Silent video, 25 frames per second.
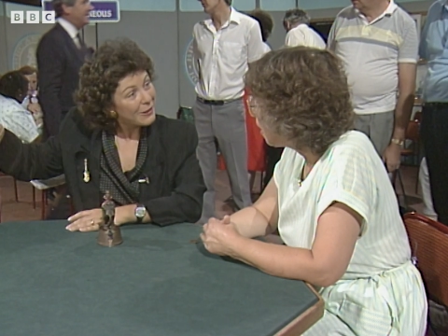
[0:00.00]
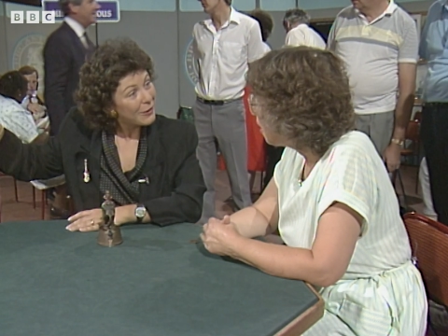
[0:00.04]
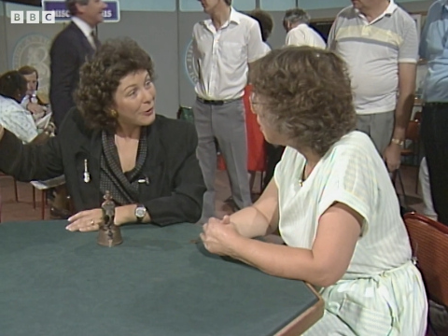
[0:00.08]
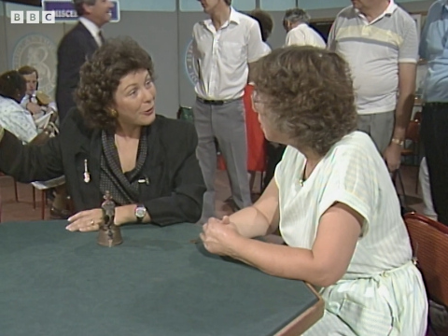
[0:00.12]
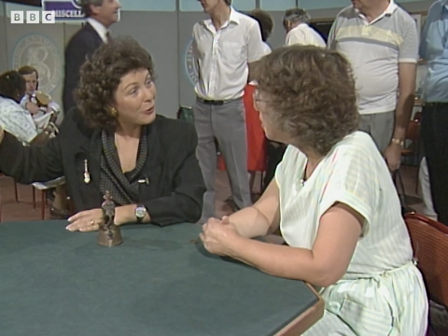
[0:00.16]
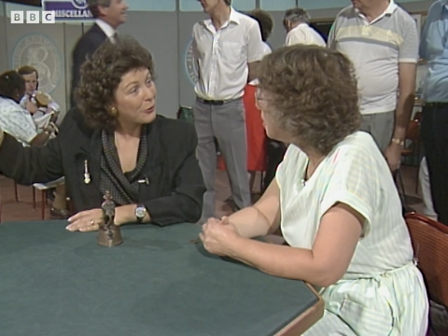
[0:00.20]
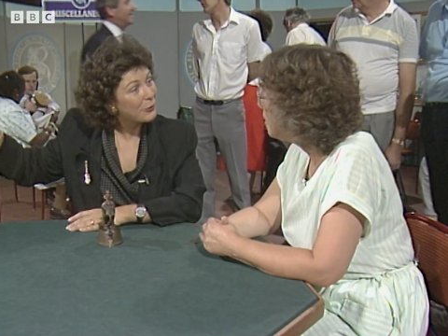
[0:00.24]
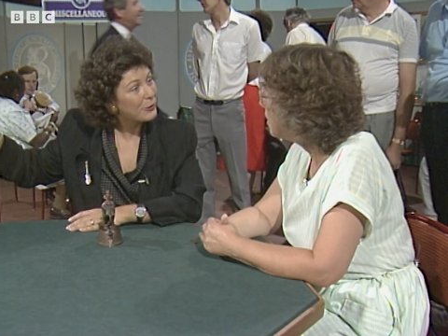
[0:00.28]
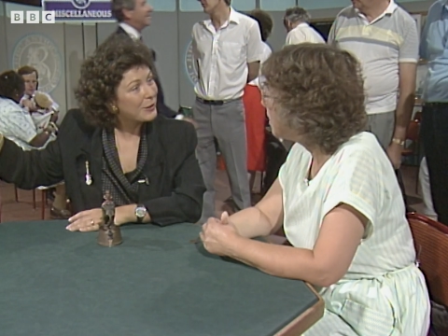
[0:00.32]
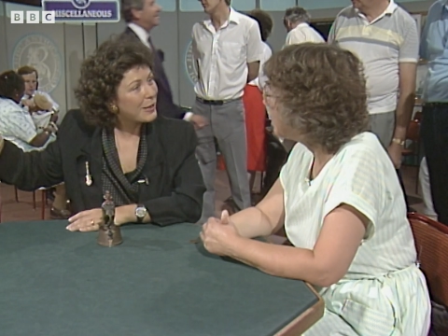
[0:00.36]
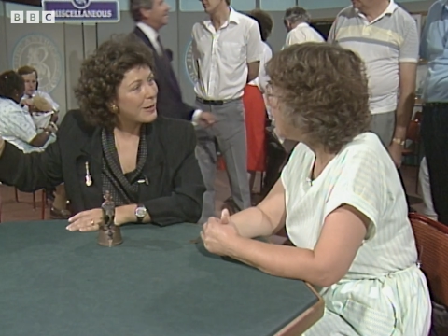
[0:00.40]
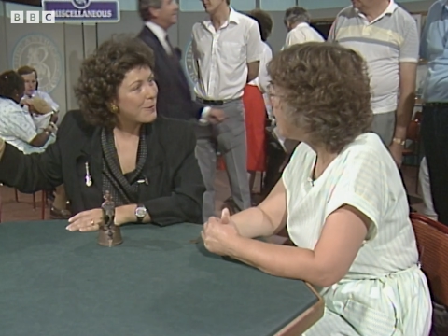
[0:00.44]

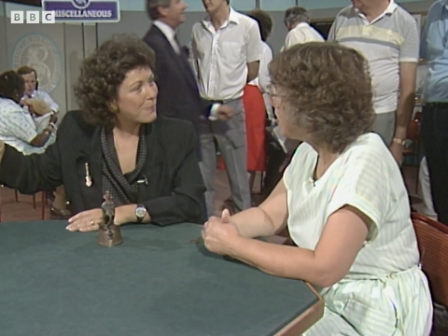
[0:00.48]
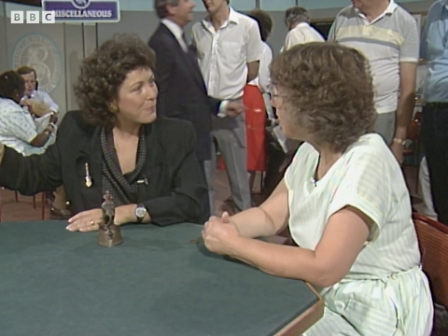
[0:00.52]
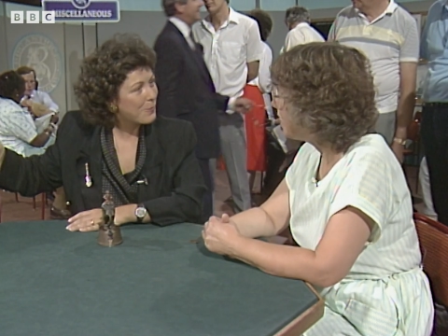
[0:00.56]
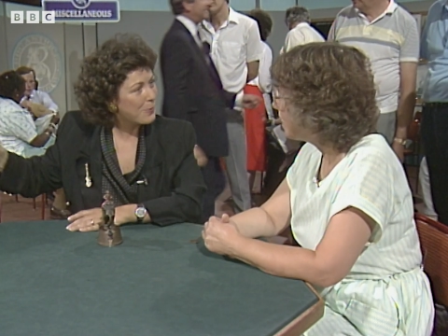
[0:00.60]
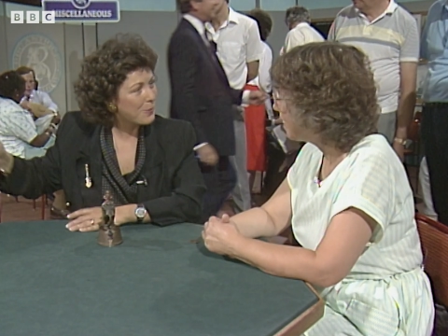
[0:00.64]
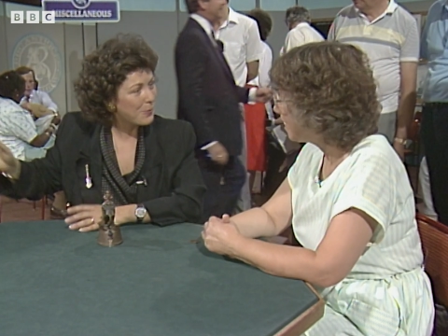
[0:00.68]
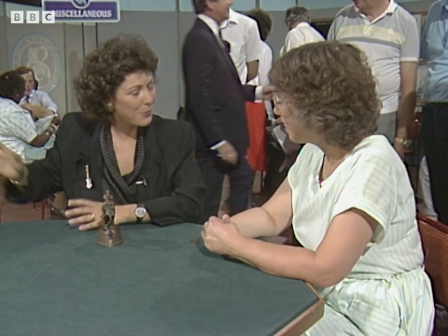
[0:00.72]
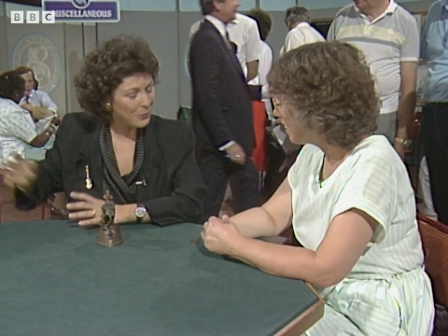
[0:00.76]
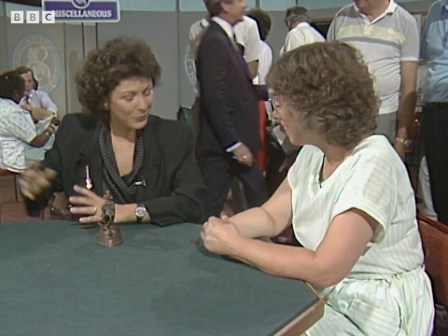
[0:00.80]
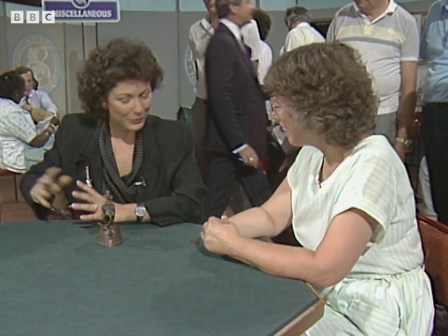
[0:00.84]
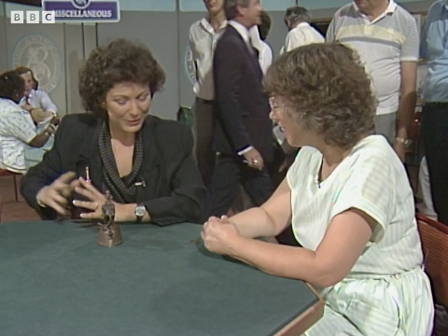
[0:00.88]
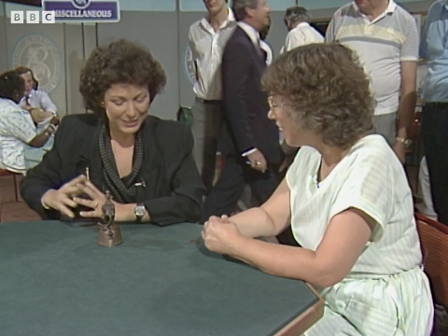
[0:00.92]
on their
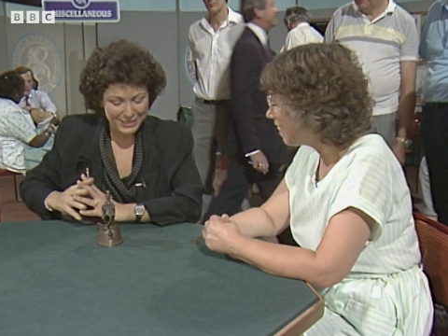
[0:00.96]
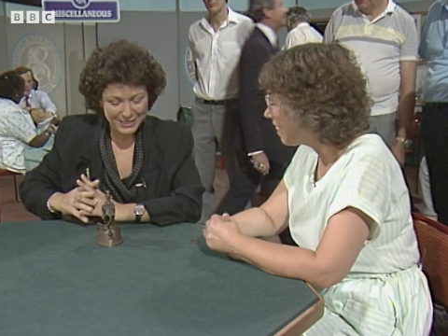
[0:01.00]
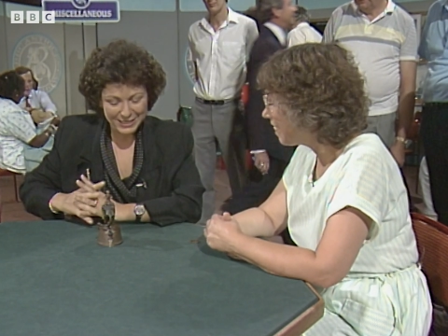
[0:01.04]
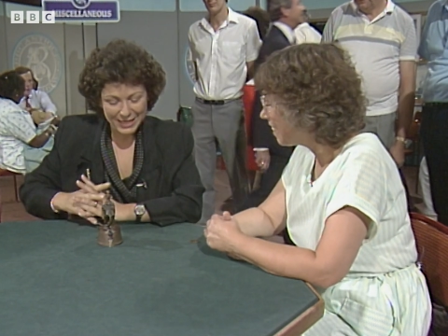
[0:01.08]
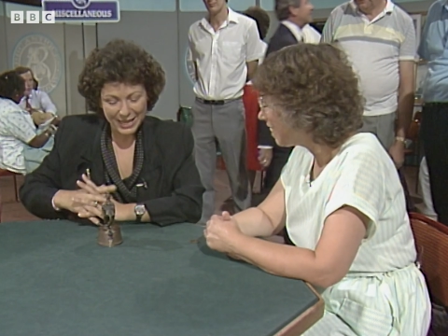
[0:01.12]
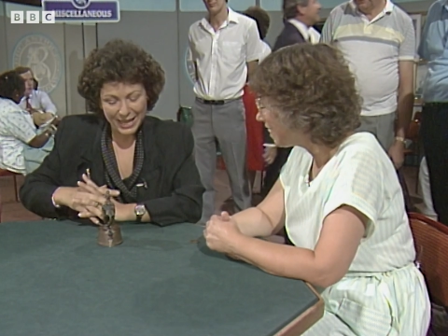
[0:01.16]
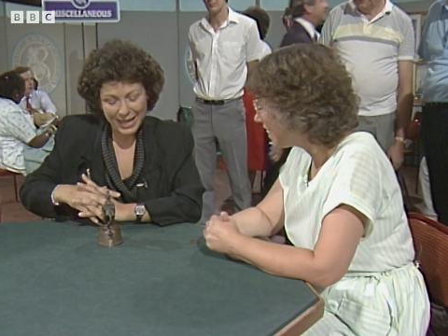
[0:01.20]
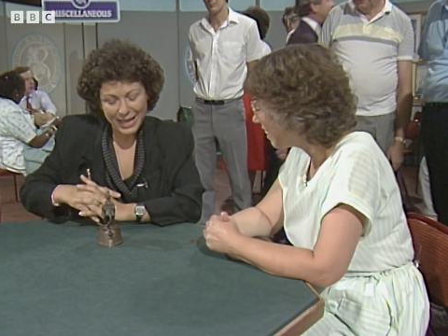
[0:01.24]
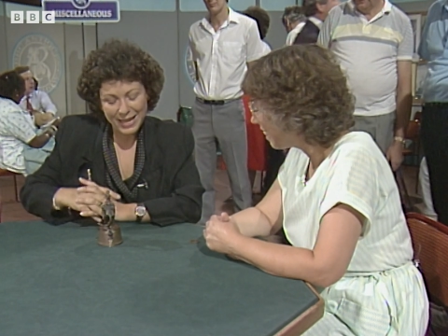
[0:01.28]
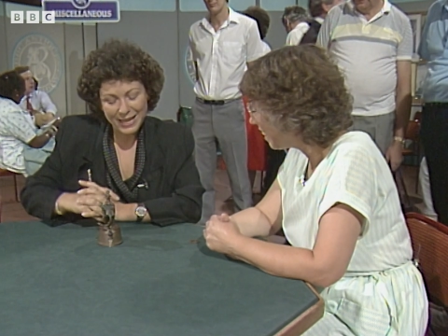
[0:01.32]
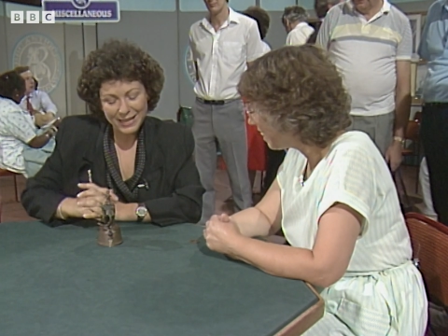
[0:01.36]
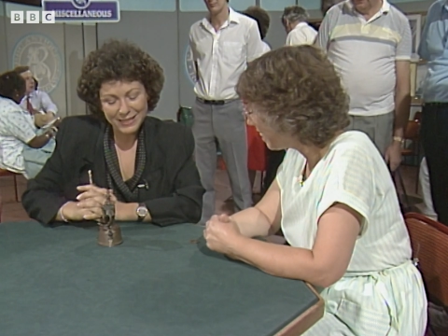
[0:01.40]

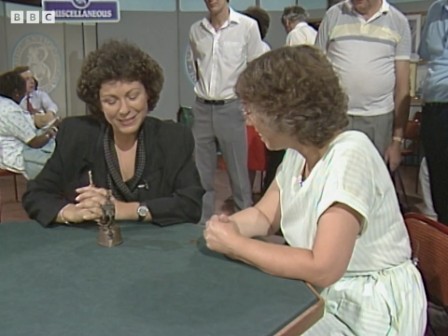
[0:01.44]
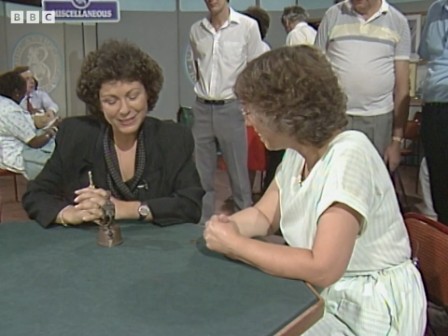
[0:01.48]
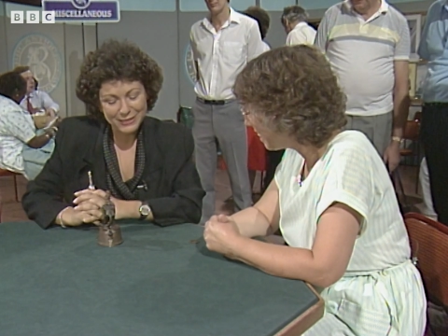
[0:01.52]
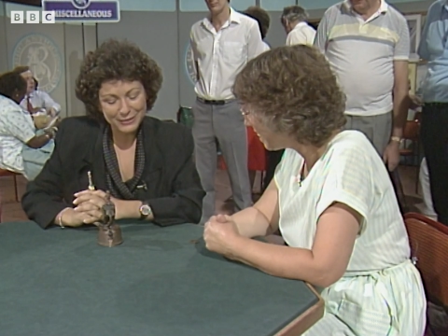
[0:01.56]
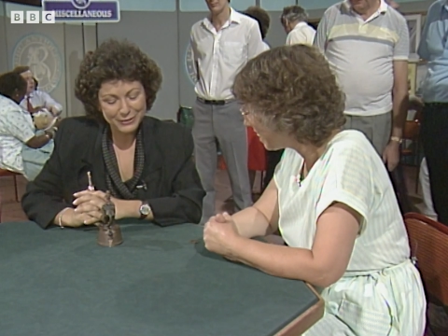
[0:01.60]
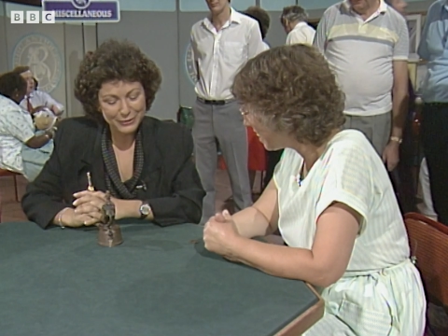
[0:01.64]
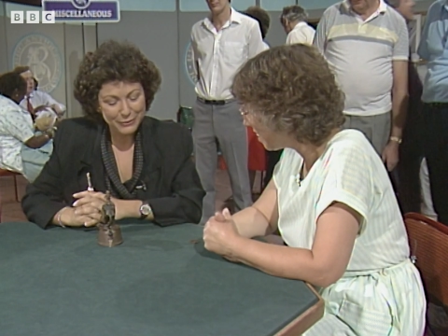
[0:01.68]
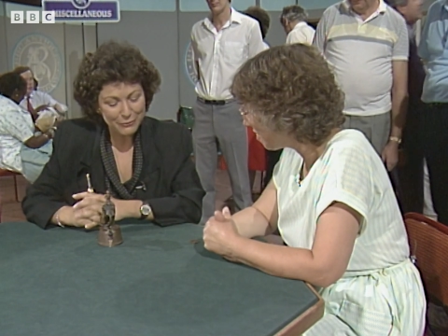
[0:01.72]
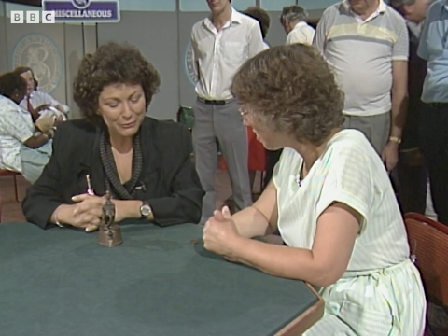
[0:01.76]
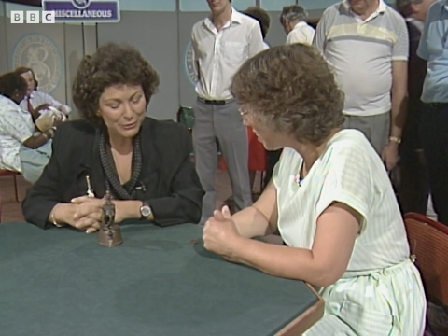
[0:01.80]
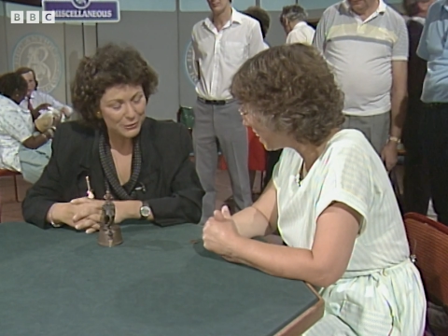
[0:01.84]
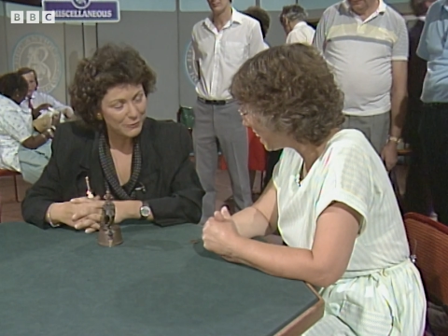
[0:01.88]
walls, and
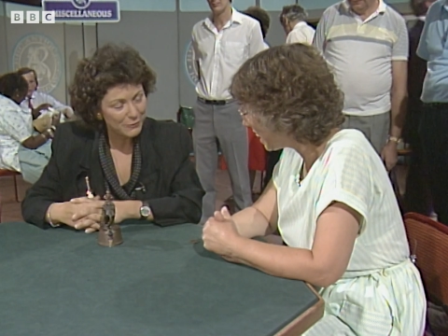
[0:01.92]
a lot